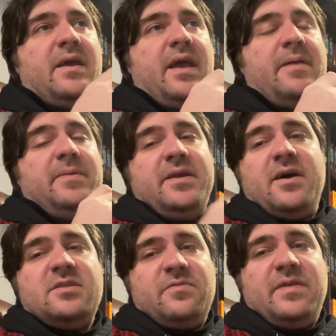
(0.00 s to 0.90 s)
And
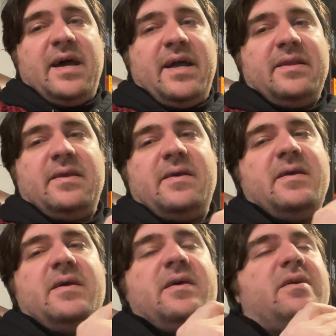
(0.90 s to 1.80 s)
because of that,
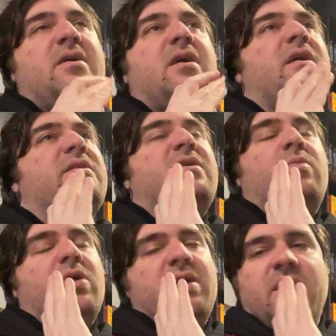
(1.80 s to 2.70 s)
there
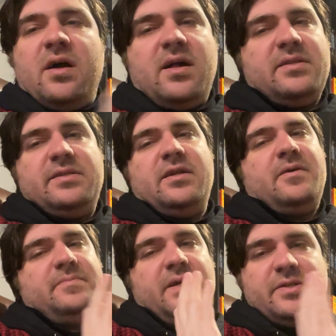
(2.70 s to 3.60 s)
were constant
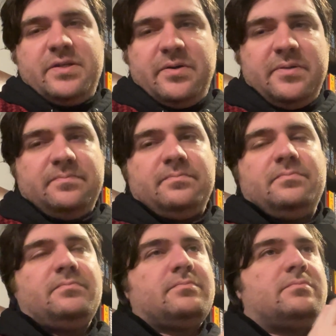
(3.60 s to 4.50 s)
updates to it.
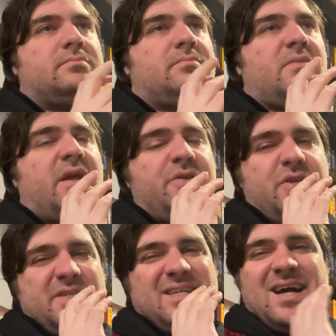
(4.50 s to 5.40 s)

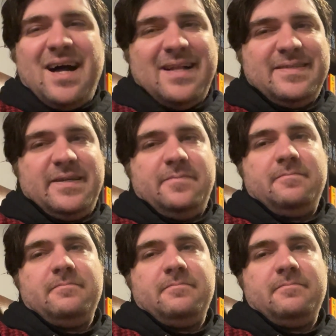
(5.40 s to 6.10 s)
Just constant.